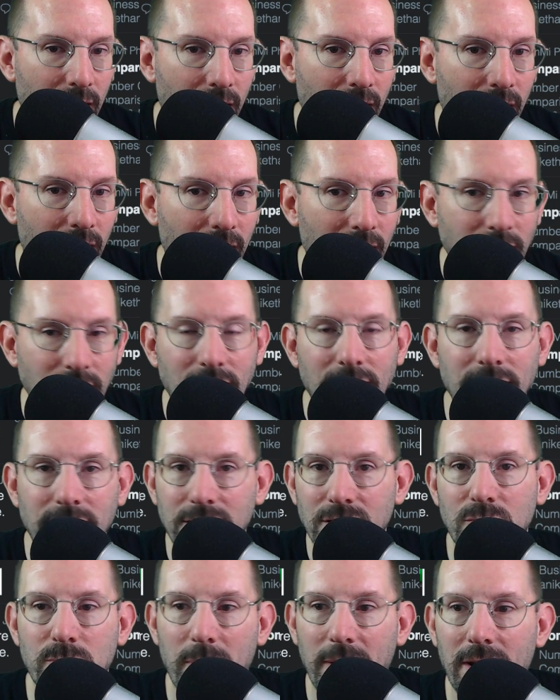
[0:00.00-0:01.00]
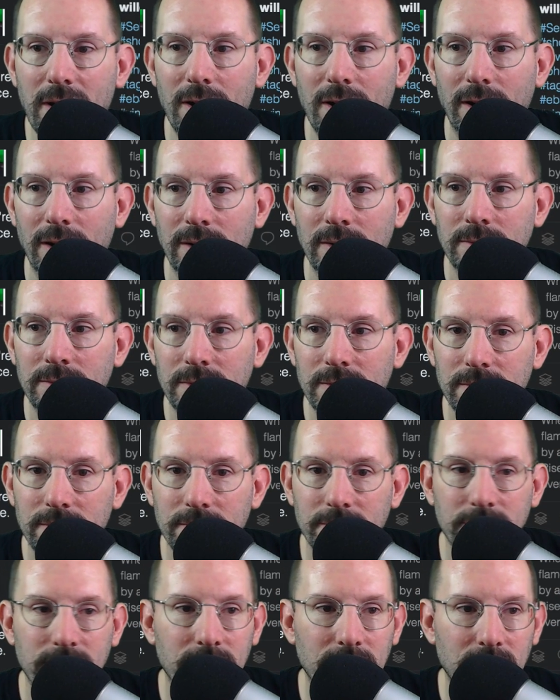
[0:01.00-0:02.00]
I like this better
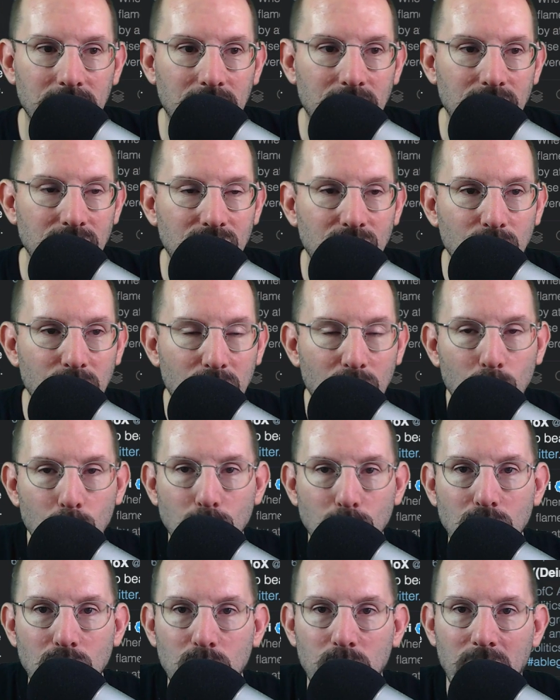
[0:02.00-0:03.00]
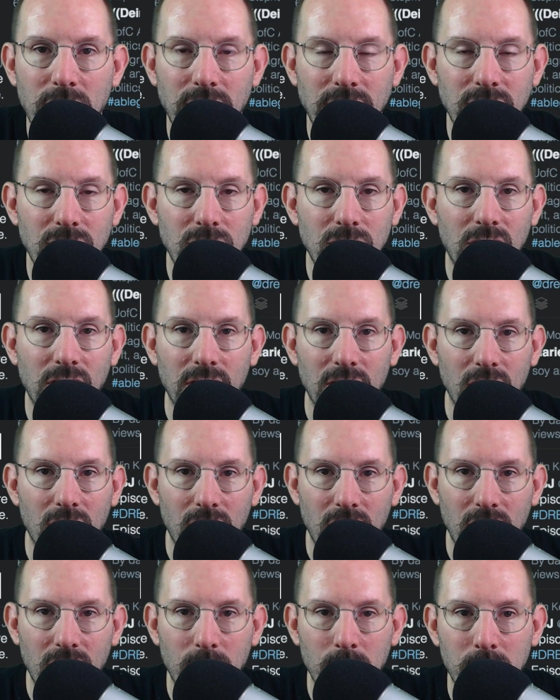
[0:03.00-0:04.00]
because with Hootsuite, you get
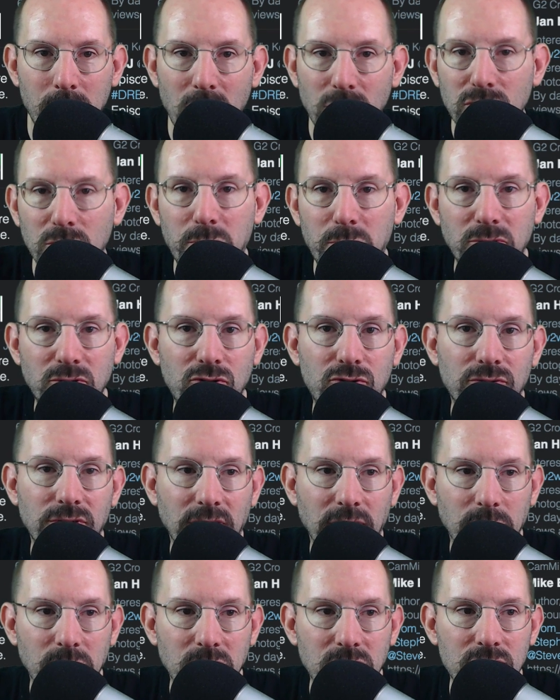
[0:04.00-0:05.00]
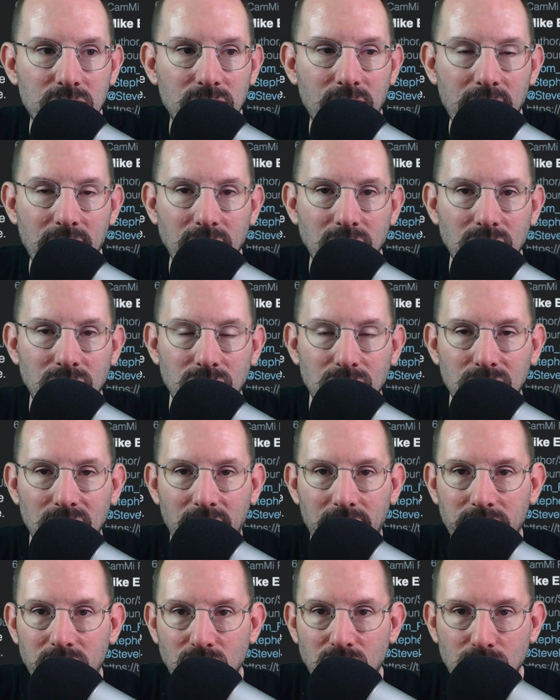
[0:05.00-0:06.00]
multiple streams, right? So you
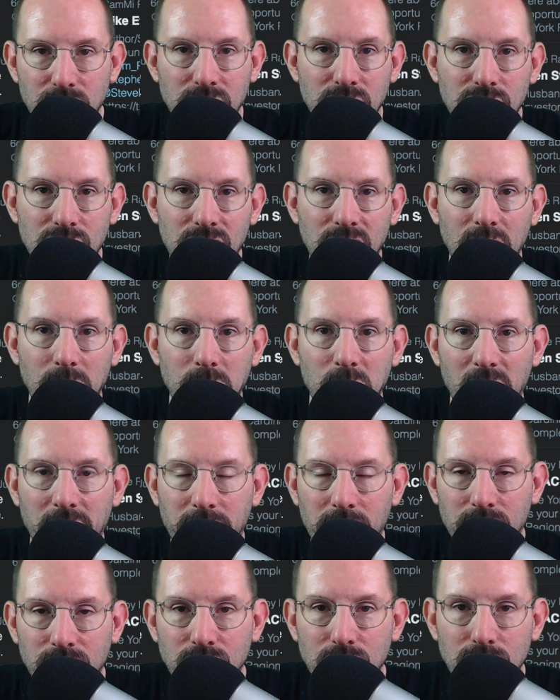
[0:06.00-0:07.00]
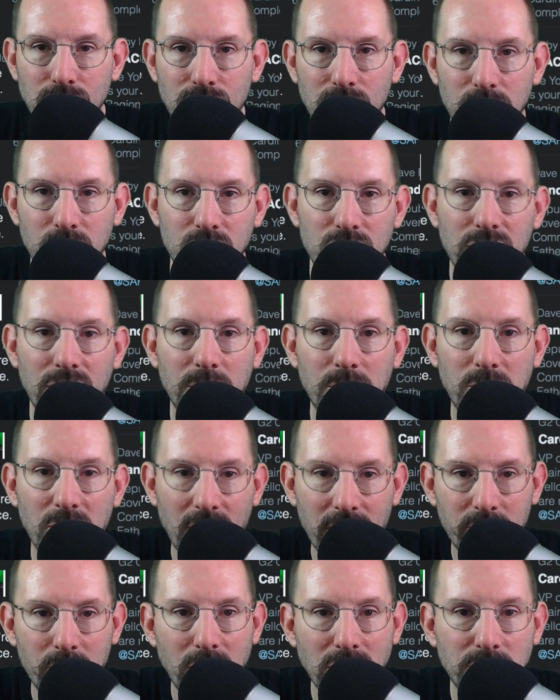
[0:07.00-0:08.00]
have a Twitter stream, you have a YouTube stream, you
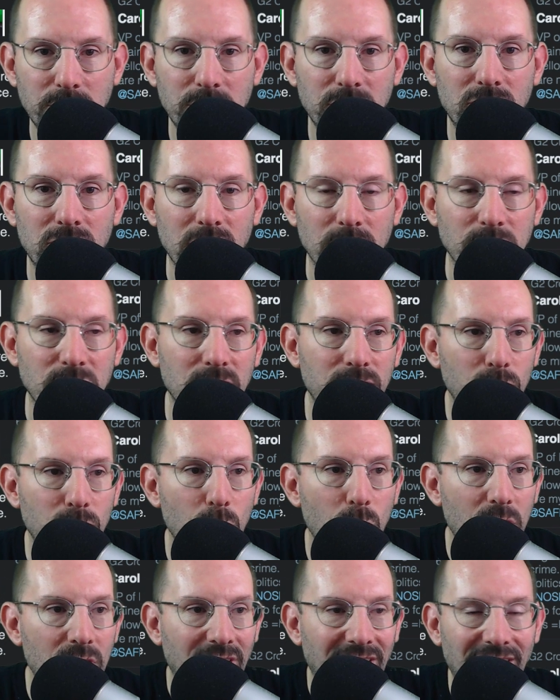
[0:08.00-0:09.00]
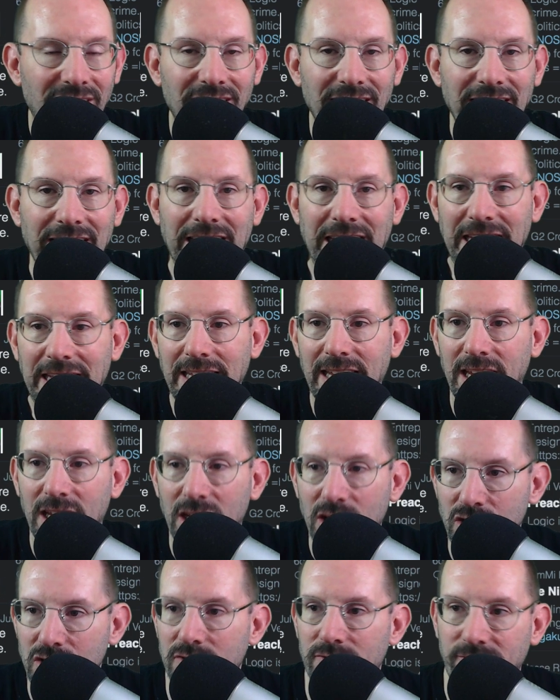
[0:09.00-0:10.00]
have multiple streams. If you want a clean
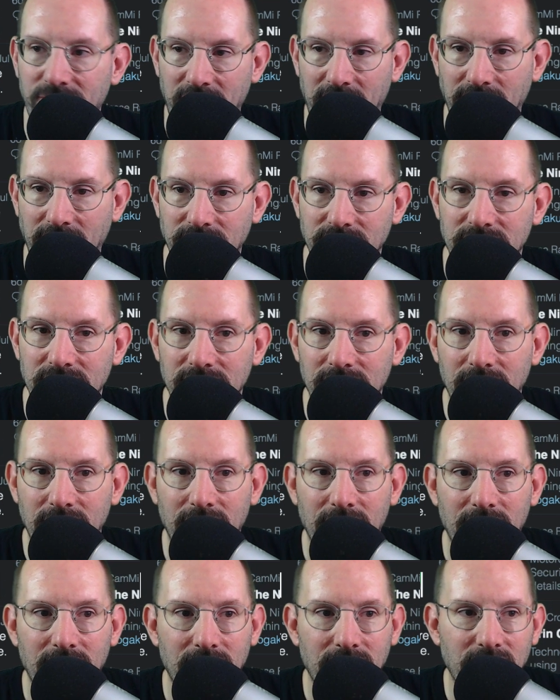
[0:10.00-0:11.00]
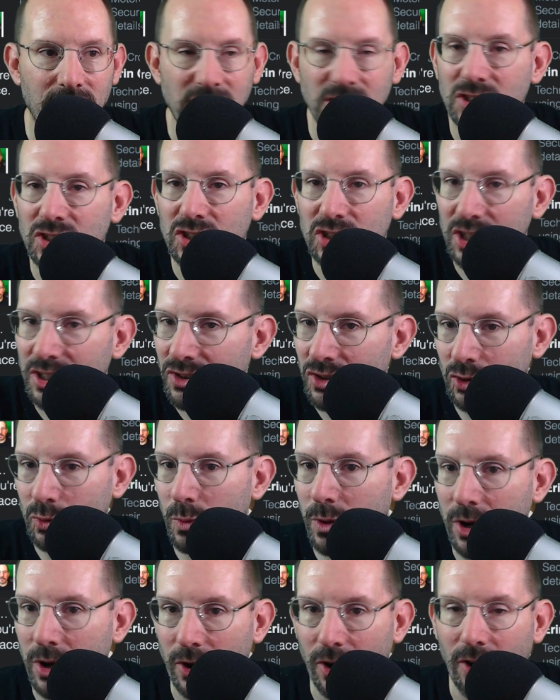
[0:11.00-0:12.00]
interface that's just
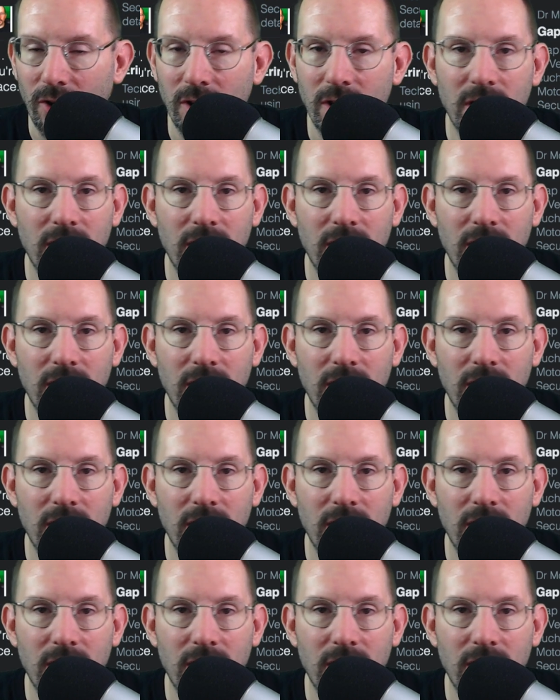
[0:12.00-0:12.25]
Twitter,